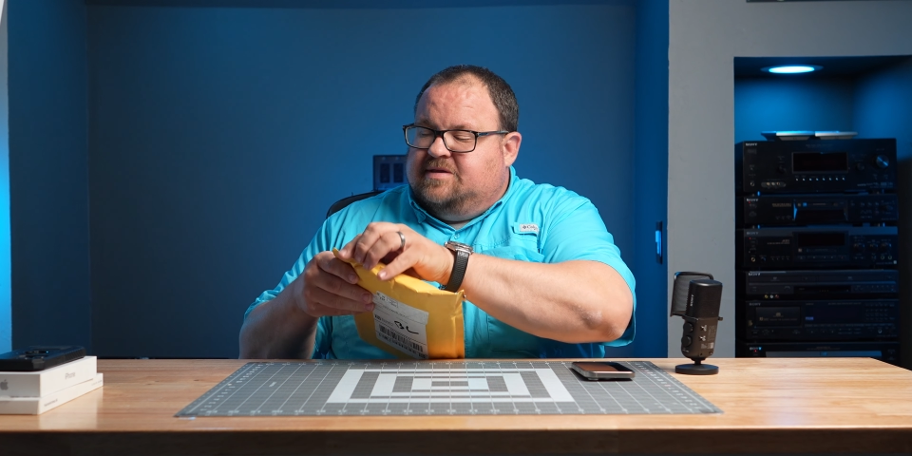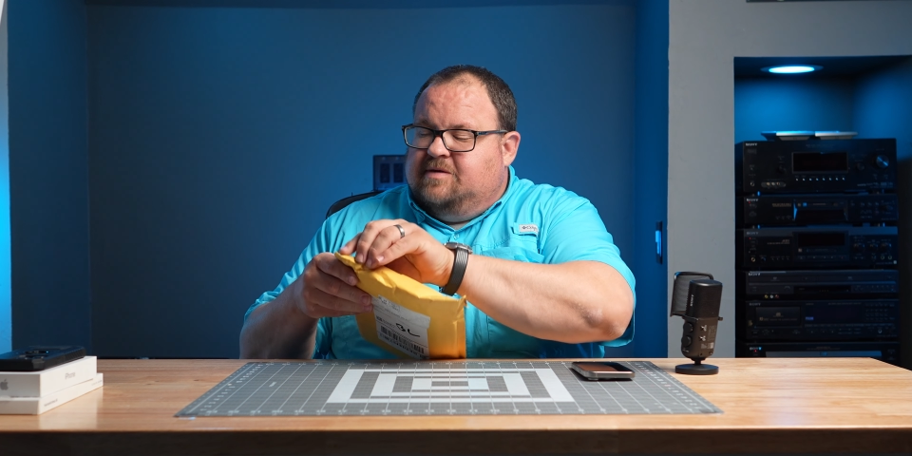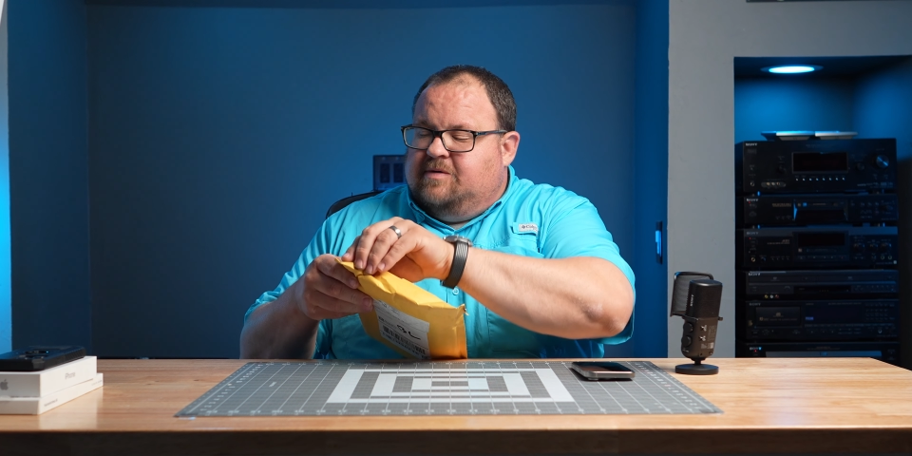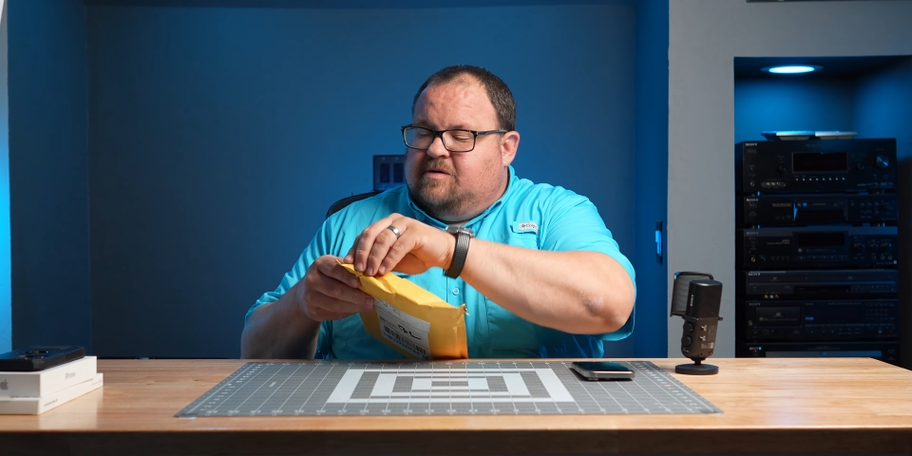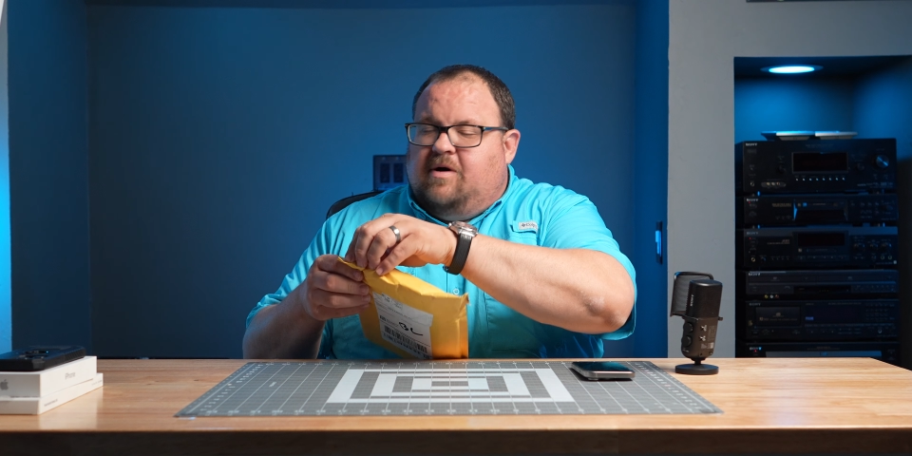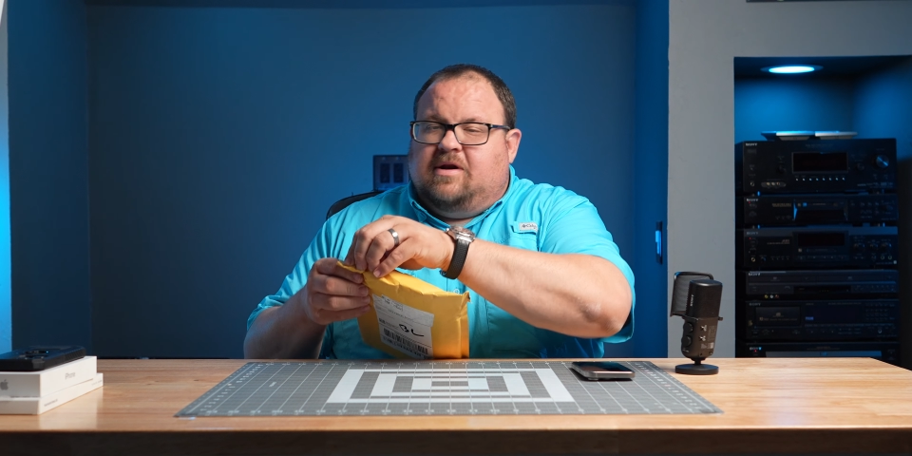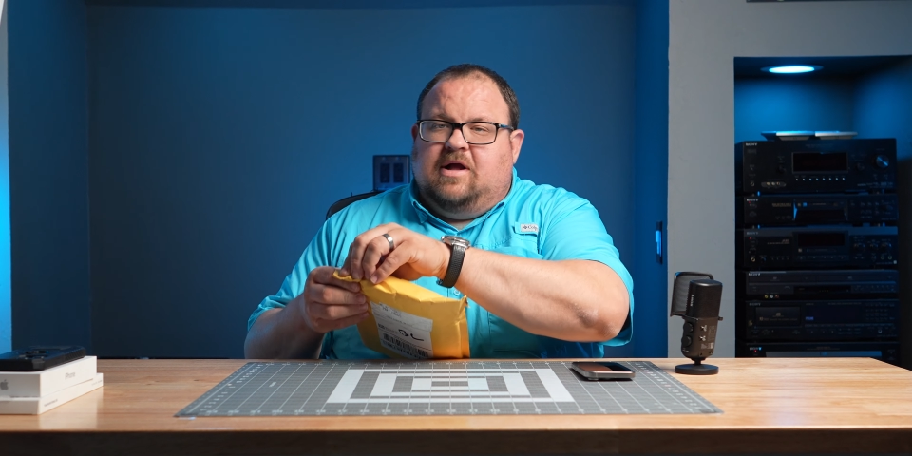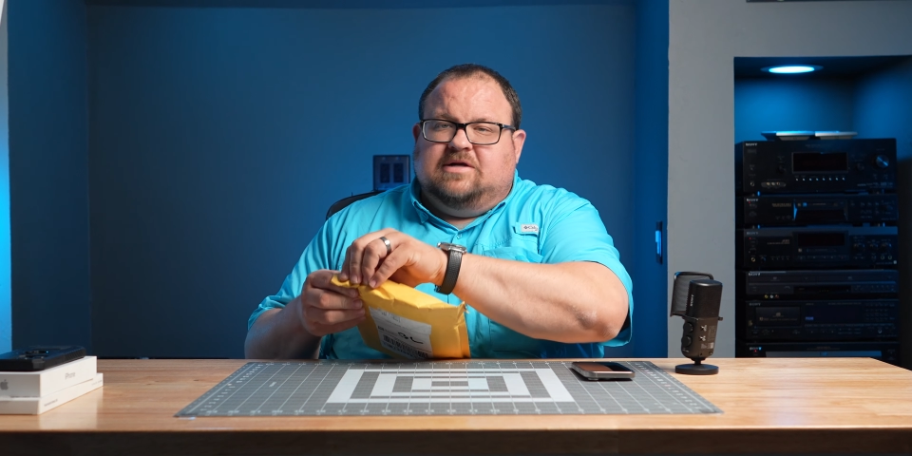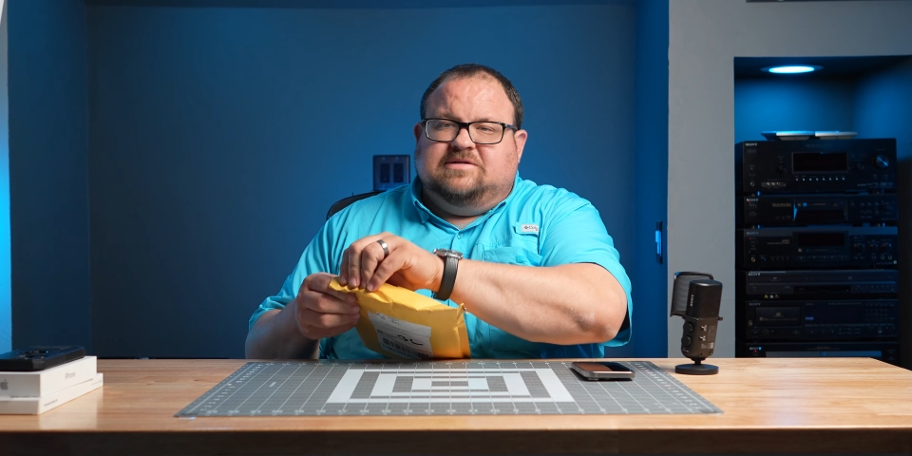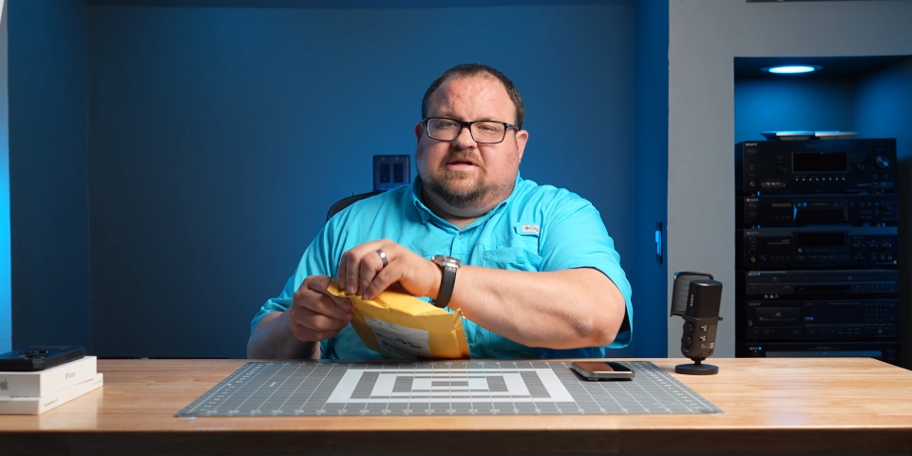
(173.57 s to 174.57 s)
see what Quad
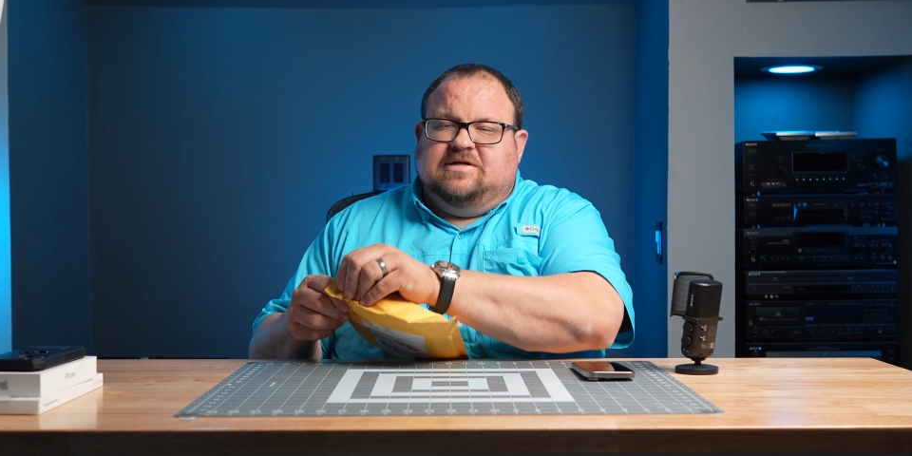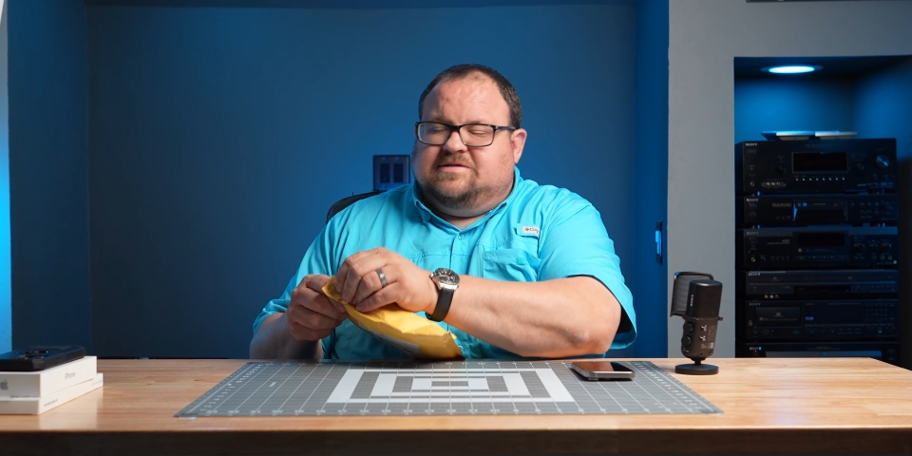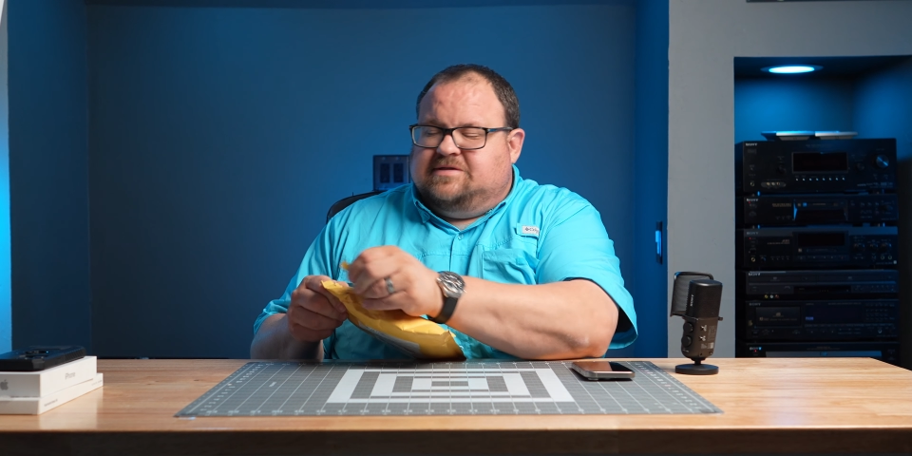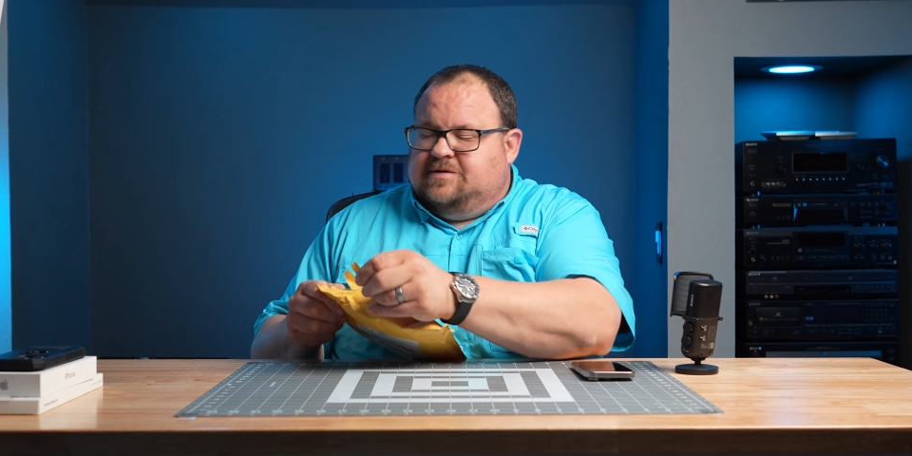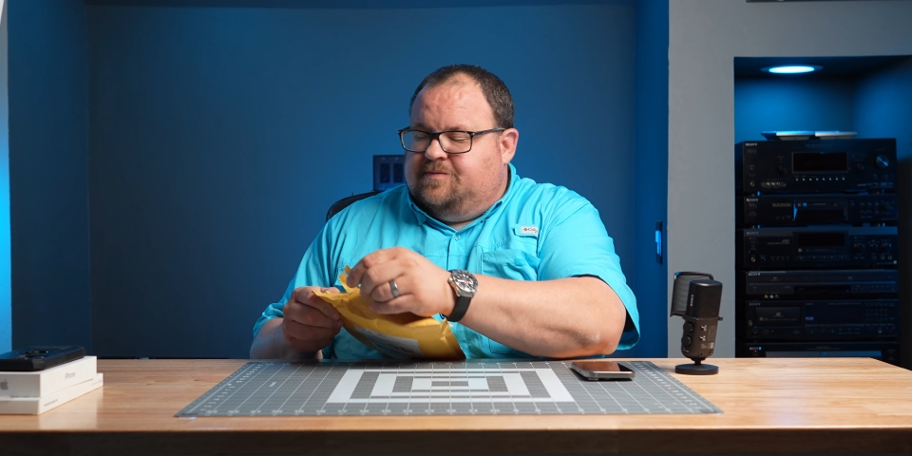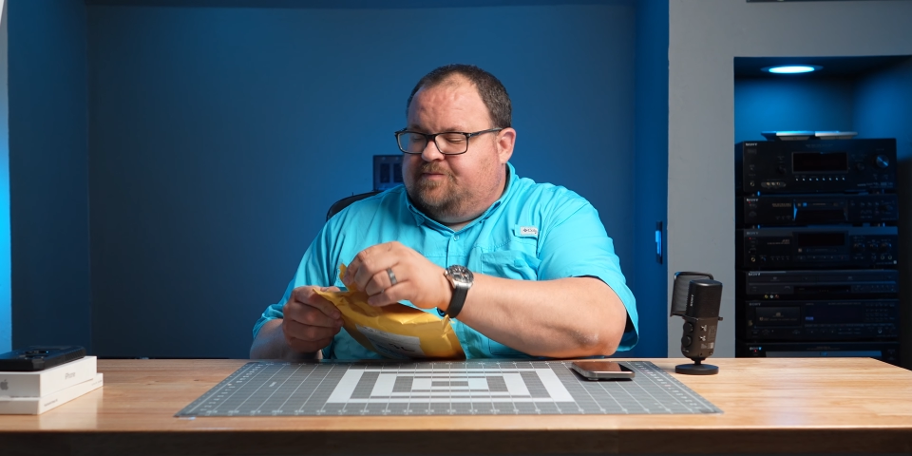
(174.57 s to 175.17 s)
Lock sent us.